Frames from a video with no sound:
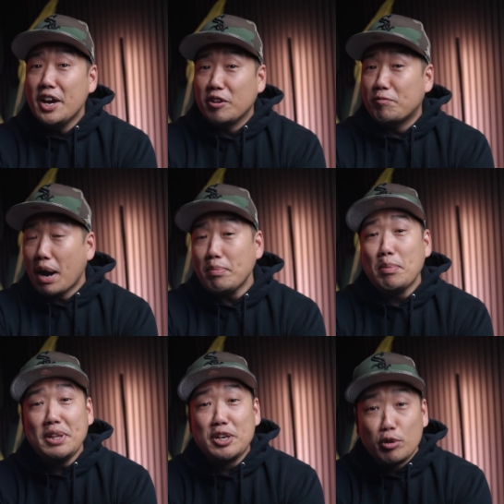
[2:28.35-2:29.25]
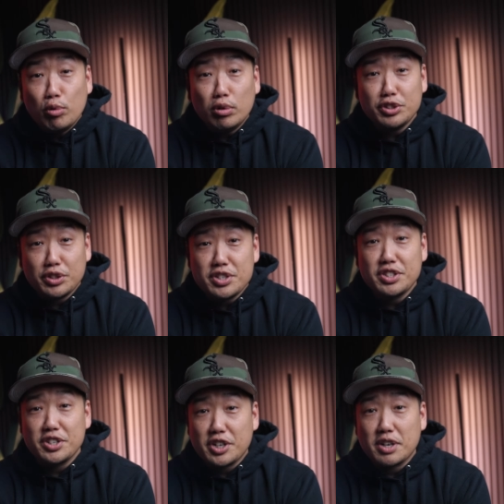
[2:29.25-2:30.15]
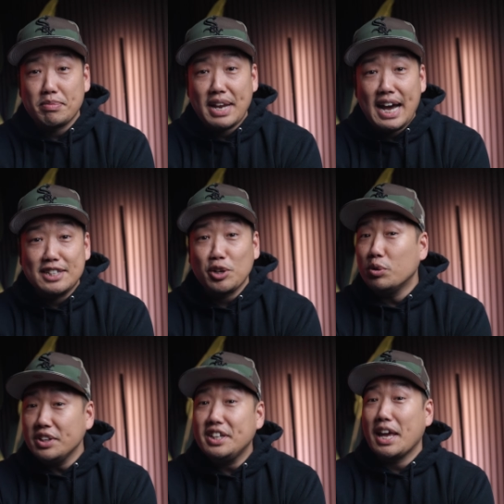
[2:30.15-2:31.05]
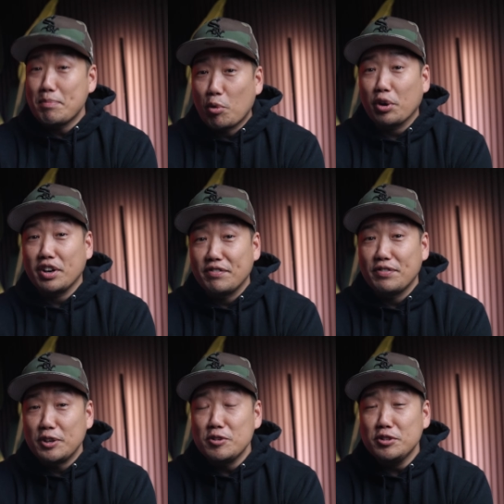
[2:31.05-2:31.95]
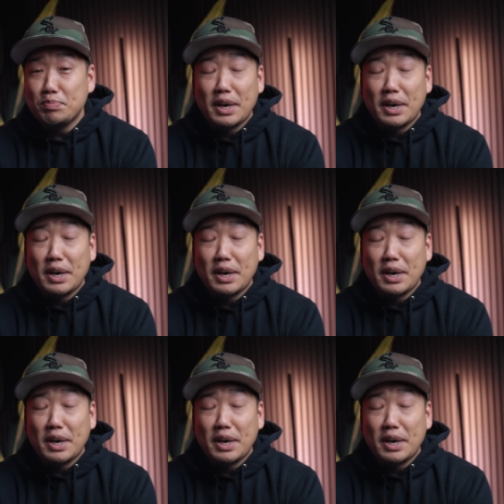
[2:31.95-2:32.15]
you've probably Google searched the term NAS only to get more confused,